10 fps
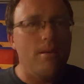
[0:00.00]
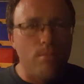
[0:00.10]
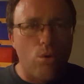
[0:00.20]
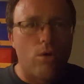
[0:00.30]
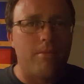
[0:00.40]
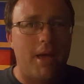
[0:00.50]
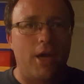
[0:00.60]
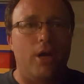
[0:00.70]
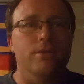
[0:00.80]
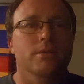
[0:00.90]
More of a
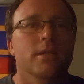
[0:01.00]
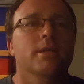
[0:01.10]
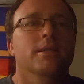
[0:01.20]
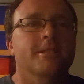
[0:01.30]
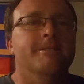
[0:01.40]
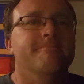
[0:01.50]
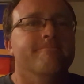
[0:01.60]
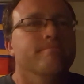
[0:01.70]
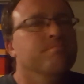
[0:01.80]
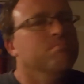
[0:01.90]
mango,
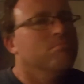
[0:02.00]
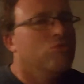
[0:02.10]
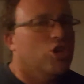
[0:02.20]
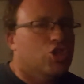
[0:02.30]
not